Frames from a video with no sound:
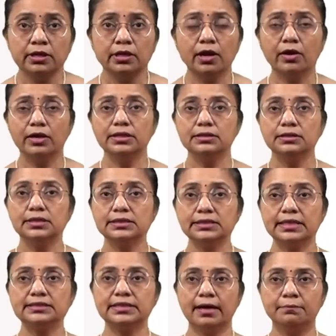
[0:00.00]
now in this
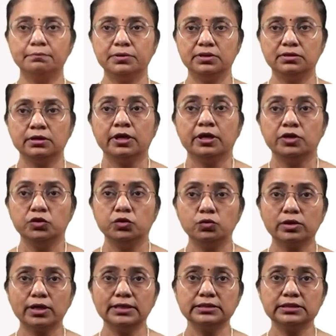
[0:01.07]
example,
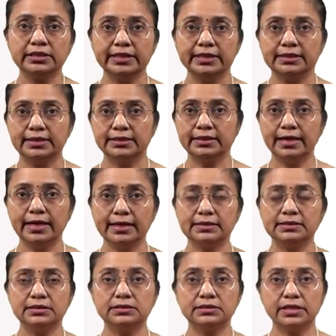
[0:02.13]
you can see that
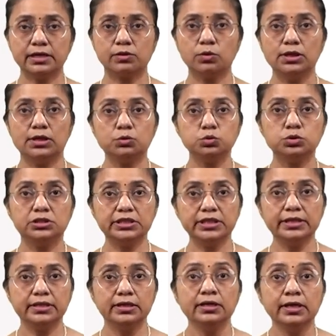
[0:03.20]
x is equal to
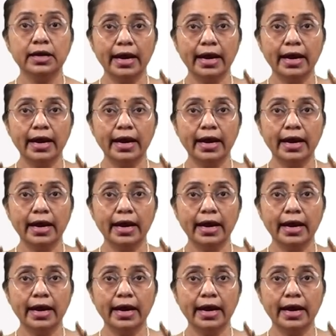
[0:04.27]
c